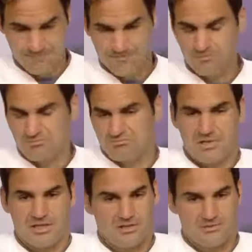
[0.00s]
This can be
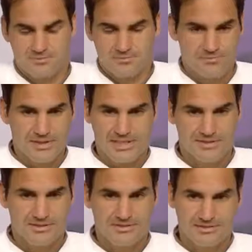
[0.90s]
two things.
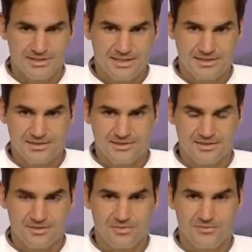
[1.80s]
Either he
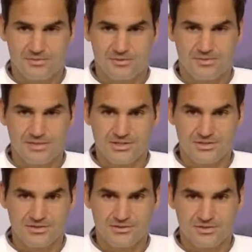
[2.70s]
doesn't want to be there,